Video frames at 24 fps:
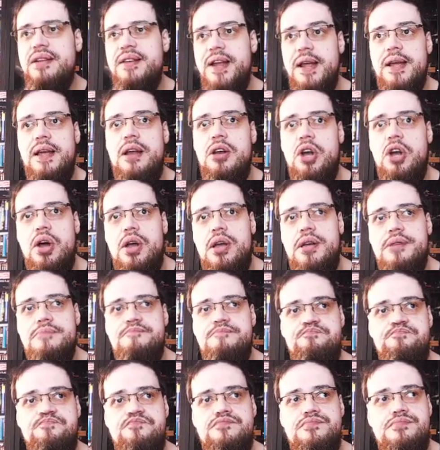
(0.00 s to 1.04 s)
take a look.
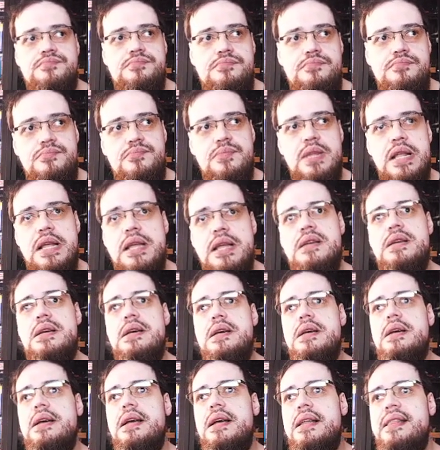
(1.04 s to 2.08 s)

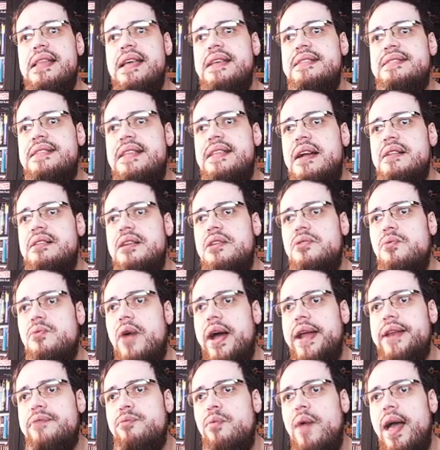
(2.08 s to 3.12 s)
They started
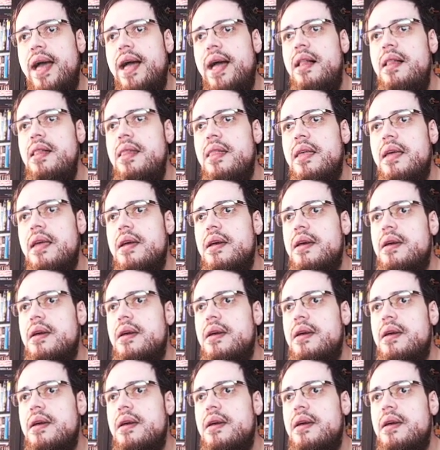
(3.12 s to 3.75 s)
quite well.